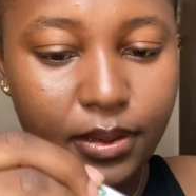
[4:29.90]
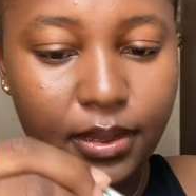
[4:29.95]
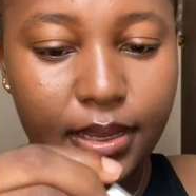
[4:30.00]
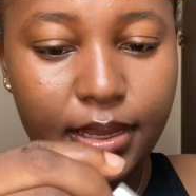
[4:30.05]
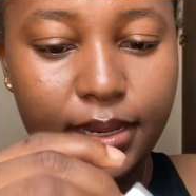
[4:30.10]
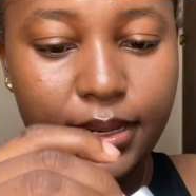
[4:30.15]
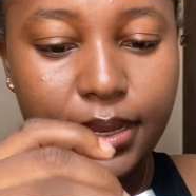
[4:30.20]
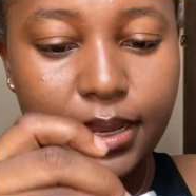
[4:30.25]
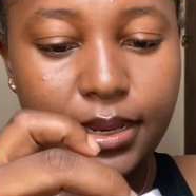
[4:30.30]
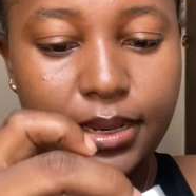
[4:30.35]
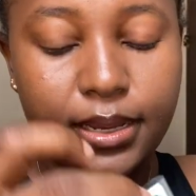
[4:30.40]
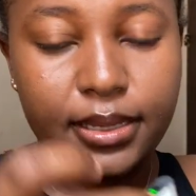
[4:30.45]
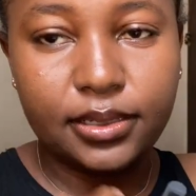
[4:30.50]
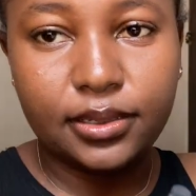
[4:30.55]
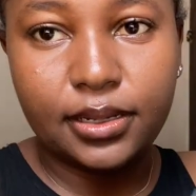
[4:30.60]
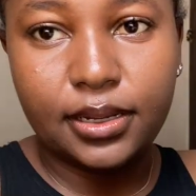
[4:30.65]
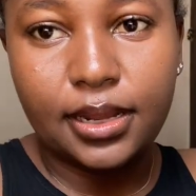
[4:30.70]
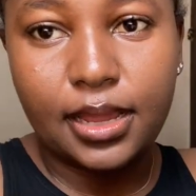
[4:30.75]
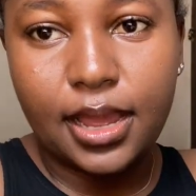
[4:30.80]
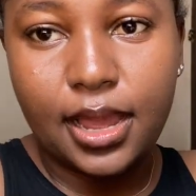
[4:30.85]
and then there's
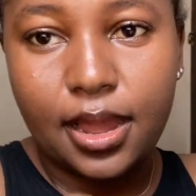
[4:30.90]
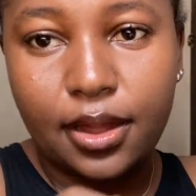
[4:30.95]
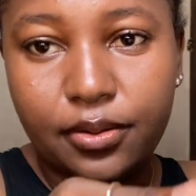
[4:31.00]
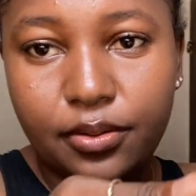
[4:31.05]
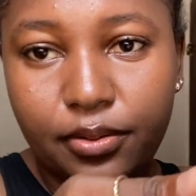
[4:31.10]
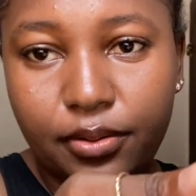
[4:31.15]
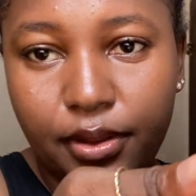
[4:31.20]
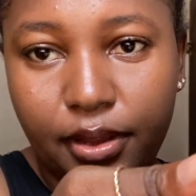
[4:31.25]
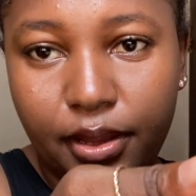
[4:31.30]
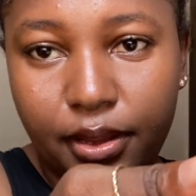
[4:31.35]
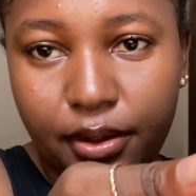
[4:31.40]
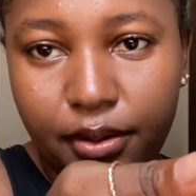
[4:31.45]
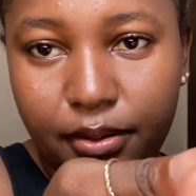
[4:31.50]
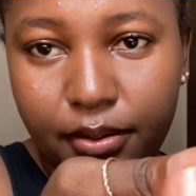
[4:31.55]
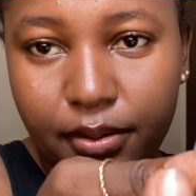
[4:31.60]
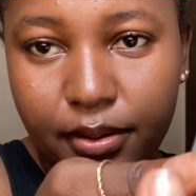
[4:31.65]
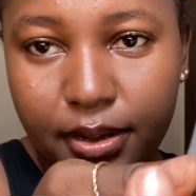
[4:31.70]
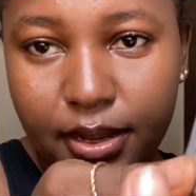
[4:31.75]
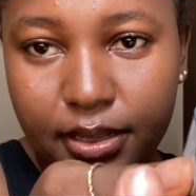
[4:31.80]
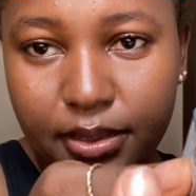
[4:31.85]
another arrow here
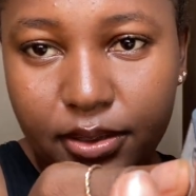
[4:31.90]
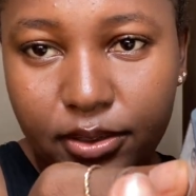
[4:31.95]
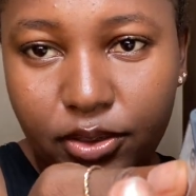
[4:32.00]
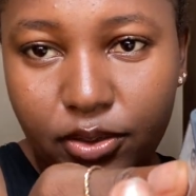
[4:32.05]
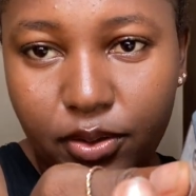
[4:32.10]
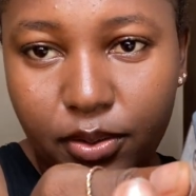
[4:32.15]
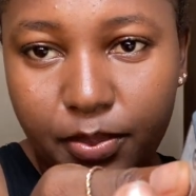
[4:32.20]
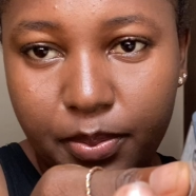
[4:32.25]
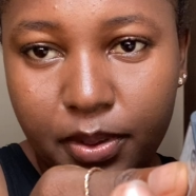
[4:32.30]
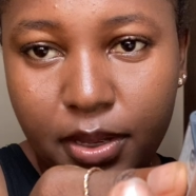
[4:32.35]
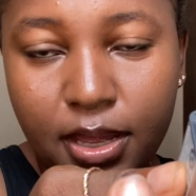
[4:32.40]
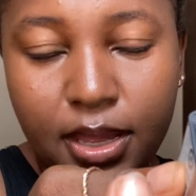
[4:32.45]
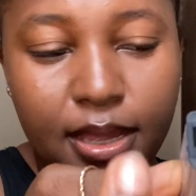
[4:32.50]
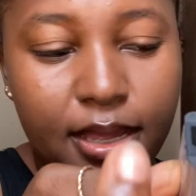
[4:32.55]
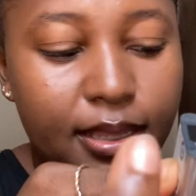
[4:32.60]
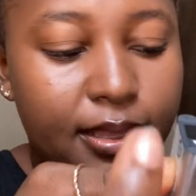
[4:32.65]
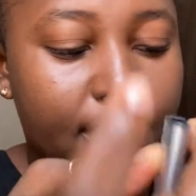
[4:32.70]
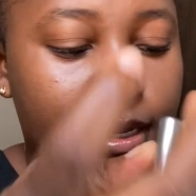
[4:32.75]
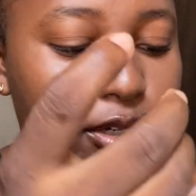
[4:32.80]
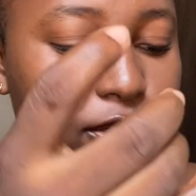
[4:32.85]
at the top
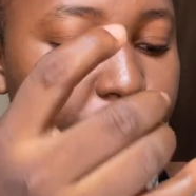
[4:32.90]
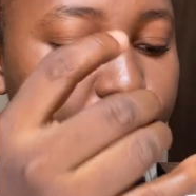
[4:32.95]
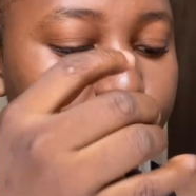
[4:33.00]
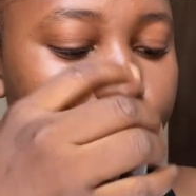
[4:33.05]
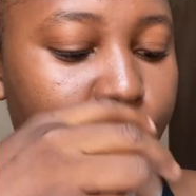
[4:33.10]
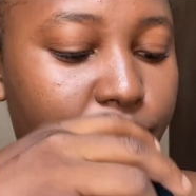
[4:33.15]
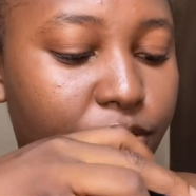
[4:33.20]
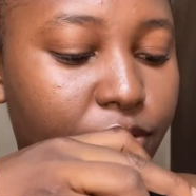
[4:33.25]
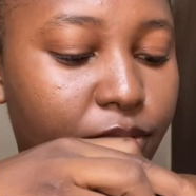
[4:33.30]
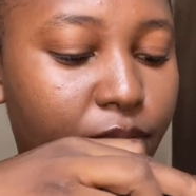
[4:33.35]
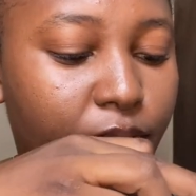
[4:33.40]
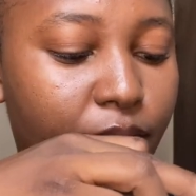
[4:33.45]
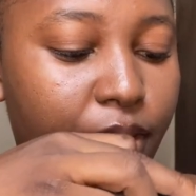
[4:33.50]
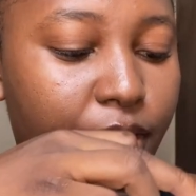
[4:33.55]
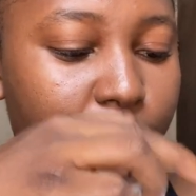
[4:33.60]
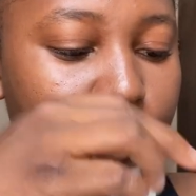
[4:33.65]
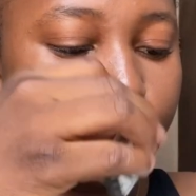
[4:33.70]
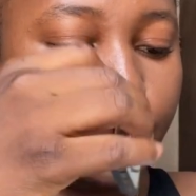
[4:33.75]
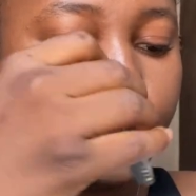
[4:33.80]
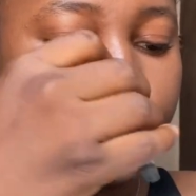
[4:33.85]
that shows you
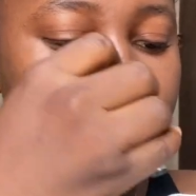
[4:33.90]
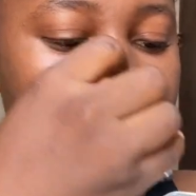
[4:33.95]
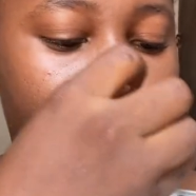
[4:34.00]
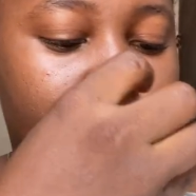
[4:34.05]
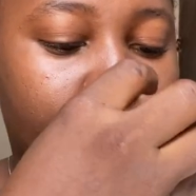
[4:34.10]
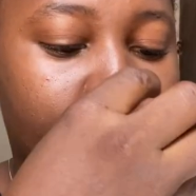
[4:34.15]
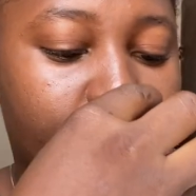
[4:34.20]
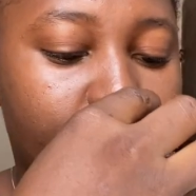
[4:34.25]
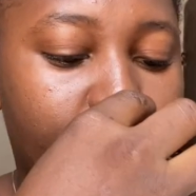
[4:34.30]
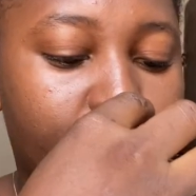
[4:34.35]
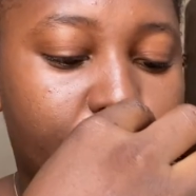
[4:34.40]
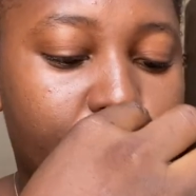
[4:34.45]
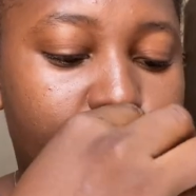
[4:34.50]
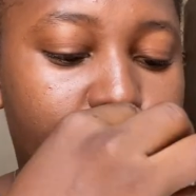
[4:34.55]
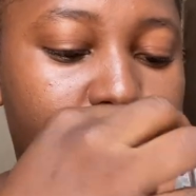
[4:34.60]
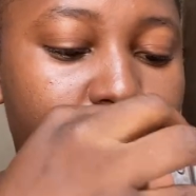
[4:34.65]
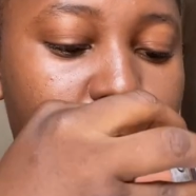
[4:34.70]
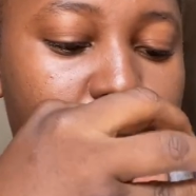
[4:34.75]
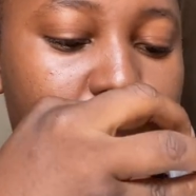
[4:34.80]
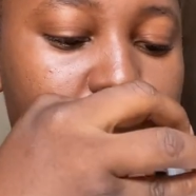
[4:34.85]
here, so
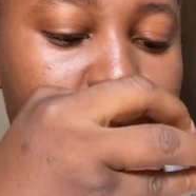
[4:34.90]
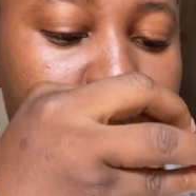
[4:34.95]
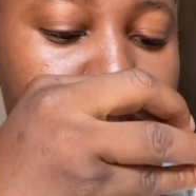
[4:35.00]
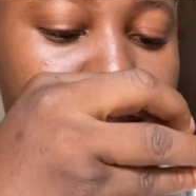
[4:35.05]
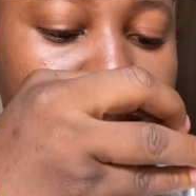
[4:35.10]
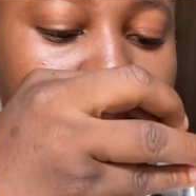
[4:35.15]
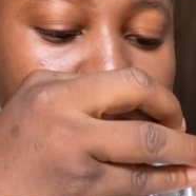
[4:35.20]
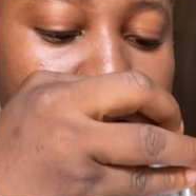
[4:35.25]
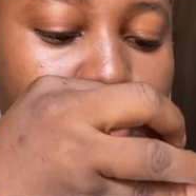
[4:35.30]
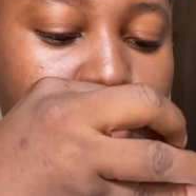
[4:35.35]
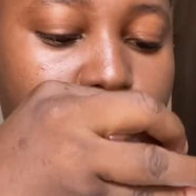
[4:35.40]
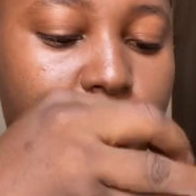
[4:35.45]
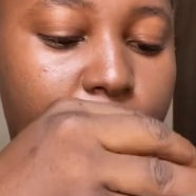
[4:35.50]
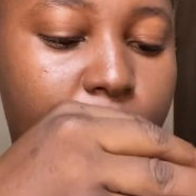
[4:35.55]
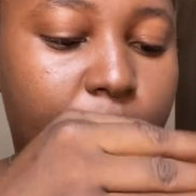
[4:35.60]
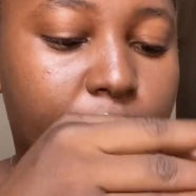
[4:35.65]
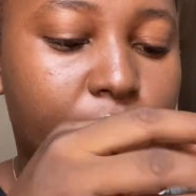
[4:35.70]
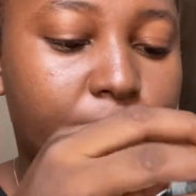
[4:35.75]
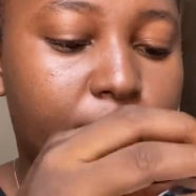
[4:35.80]
just put it in.